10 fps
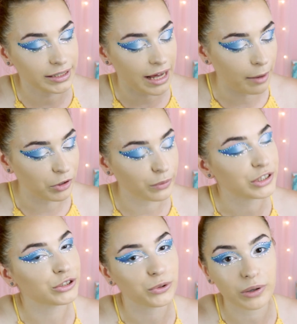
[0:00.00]
I'm
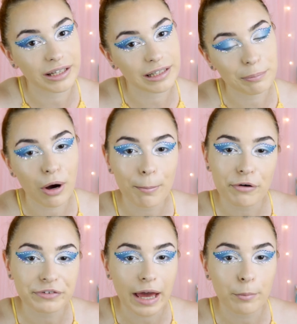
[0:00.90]
going to quickly pop
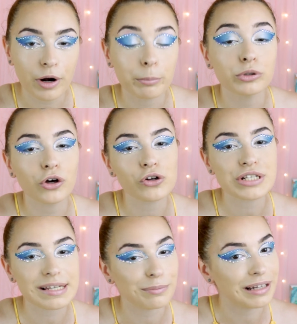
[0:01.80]
off camera, put on
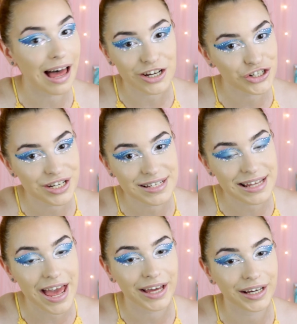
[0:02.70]
some
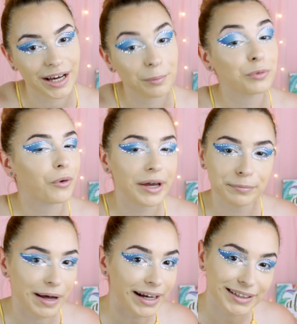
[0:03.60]
lashes and come
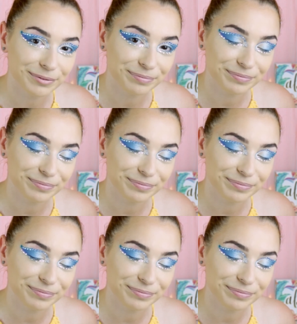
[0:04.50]
right back.